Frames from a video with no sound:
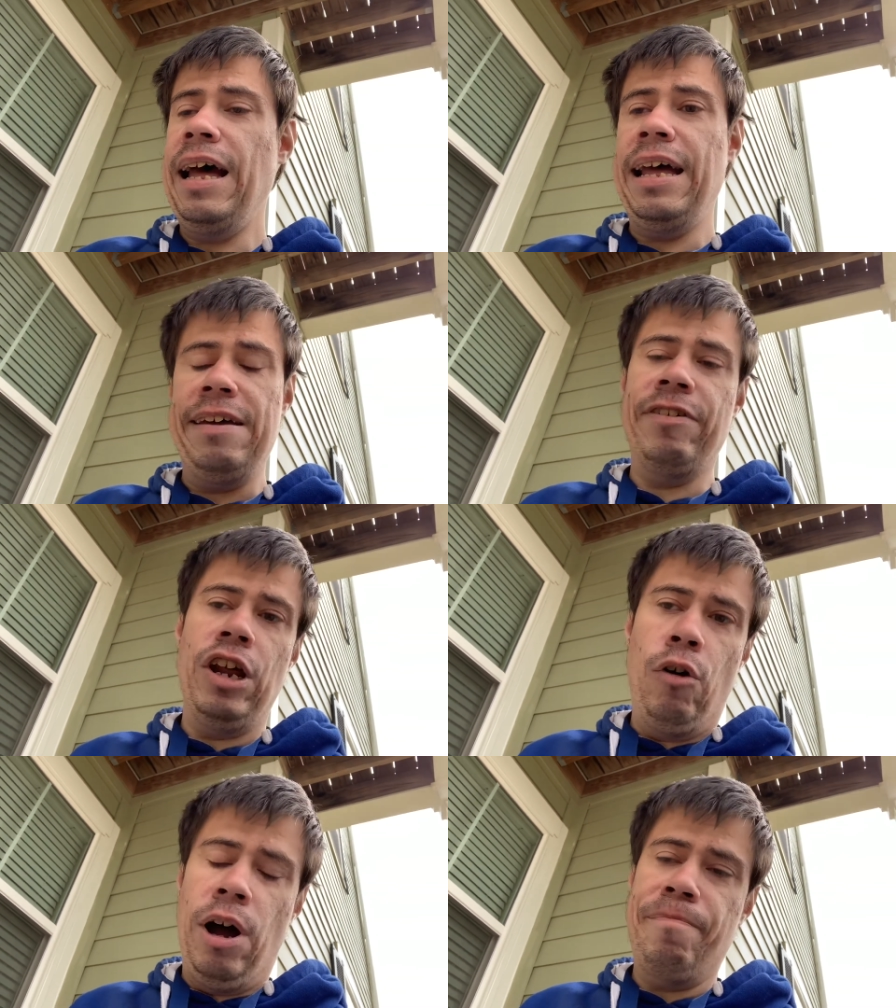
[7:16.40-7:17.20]
even
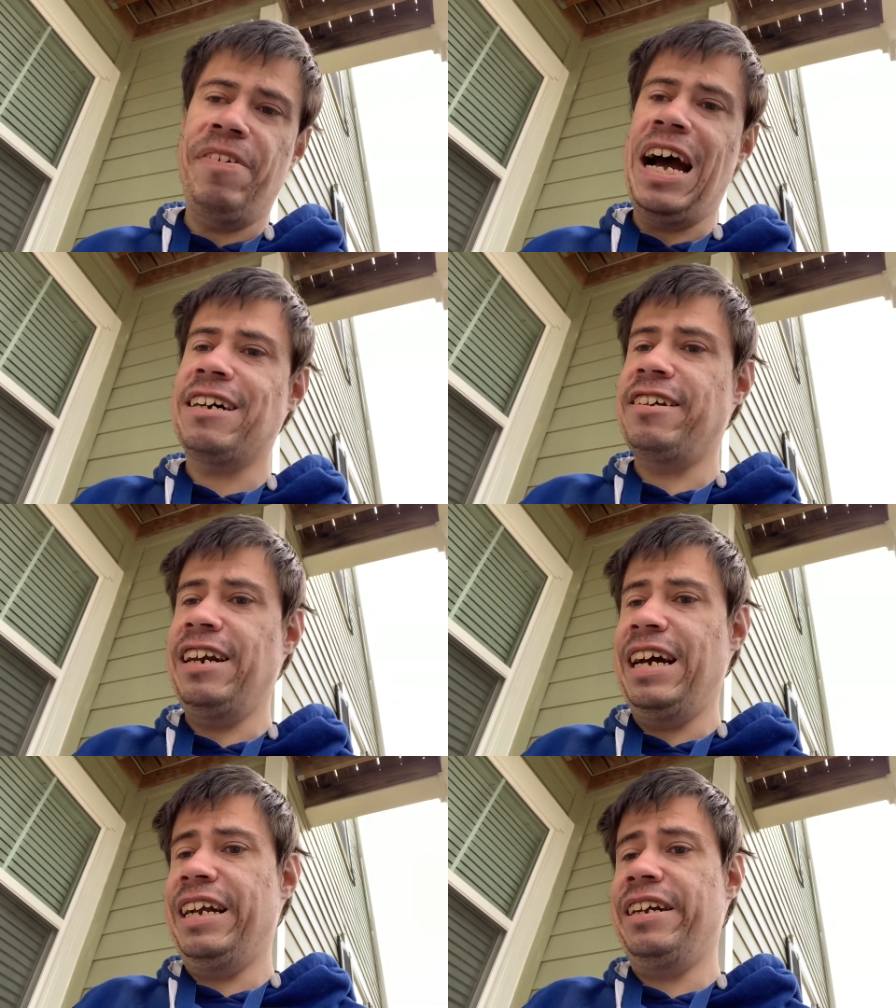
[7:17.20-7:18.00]
though I'm
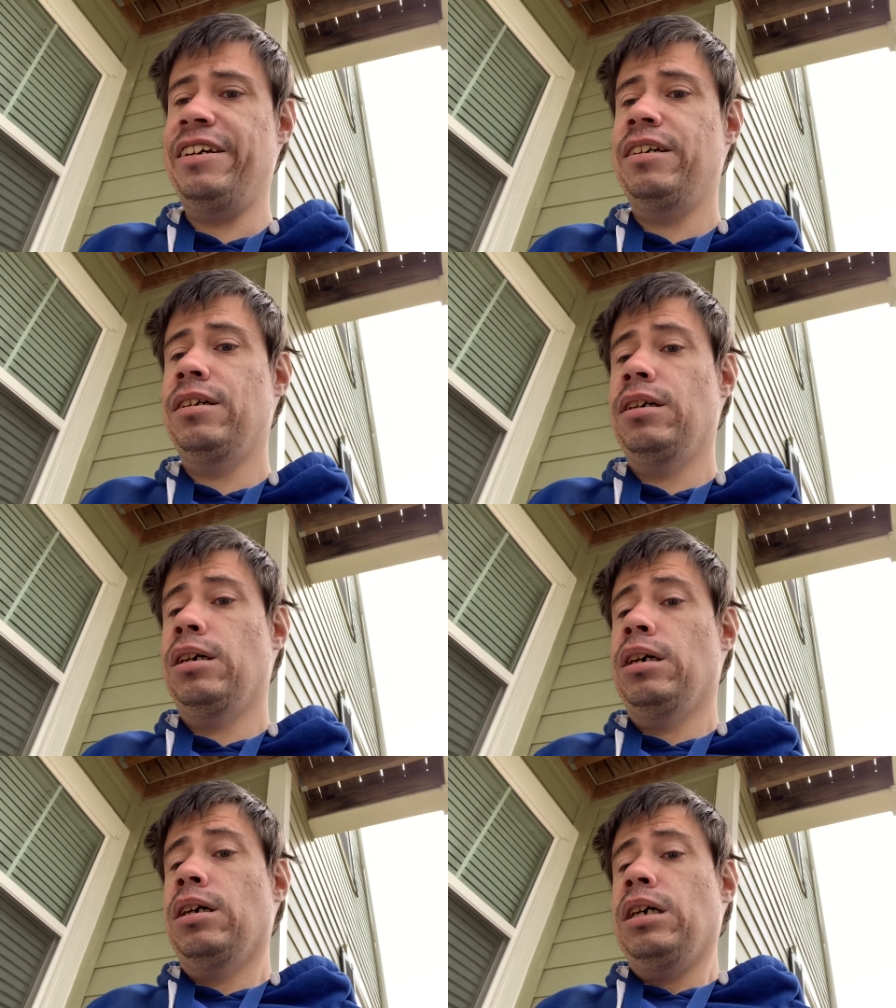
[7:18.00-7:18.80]
vaccinated,
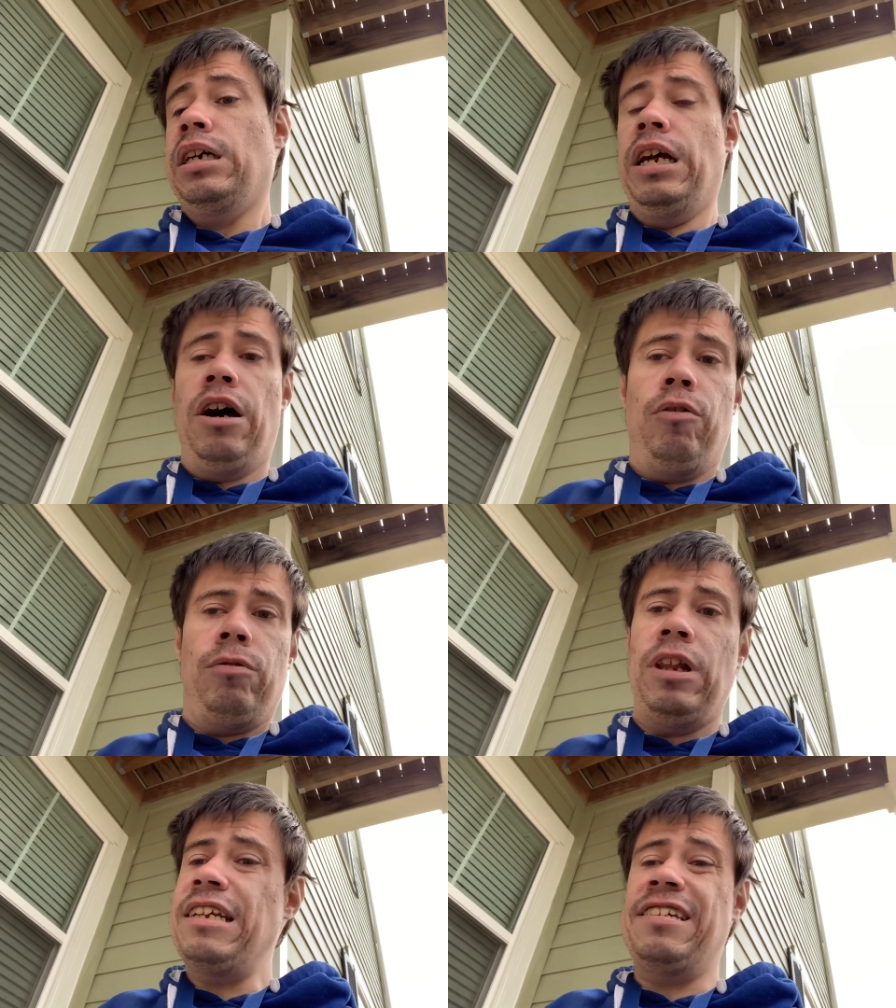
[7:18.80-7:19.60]
you know,
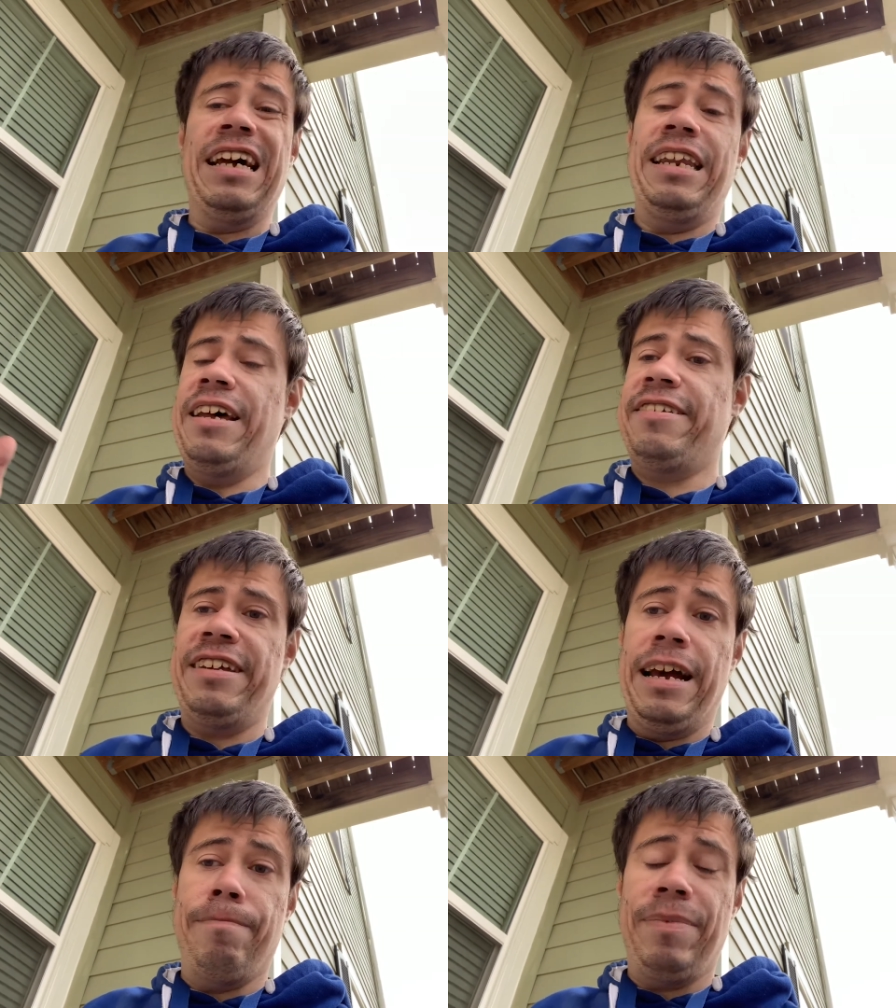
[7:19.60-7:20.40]
let's end this
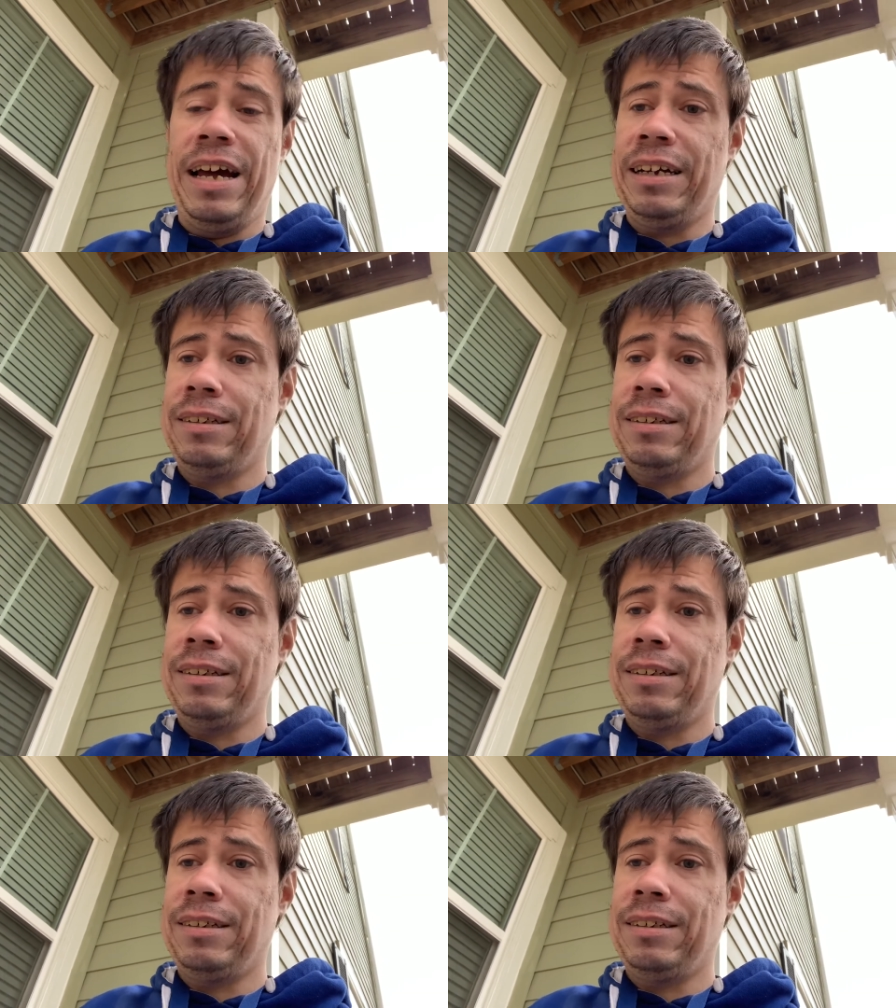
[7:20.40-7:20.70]
damn thing.